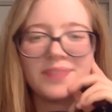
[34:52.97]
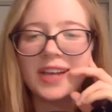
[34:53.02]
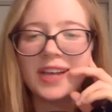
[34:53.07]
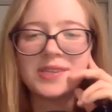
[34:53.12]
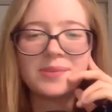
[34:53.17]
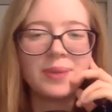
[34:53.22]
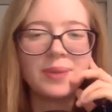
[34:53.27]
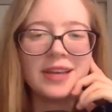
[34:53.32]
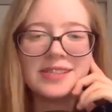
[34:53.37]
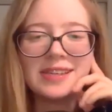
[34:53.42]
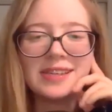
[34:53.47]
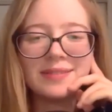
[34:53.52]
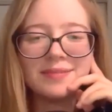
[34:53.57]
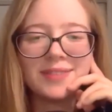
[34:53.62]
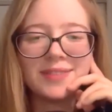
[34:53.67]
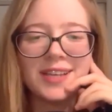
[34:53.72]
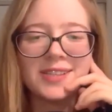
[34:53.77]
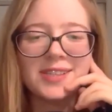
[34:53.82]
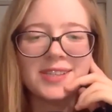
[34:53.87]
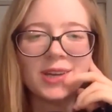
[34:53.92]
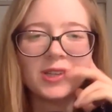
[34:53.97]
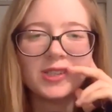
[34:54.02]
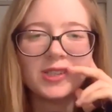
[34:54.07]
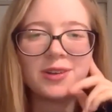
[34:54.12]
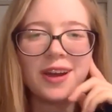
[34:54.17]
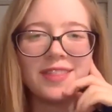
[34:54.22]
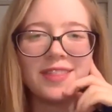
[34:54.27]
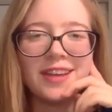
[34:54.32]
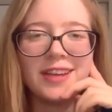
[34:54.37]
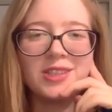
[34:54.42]
amazing. That's such a
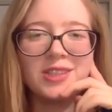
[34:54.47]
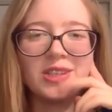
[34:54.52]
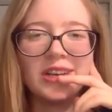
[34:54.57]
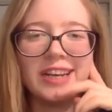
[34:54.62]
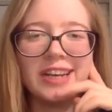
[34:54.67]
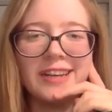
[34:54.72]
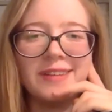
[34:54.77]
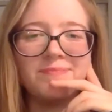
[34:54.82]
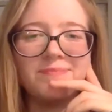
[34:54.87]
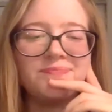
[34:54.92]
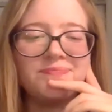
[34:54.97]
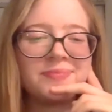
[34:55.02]
great thing, Julian.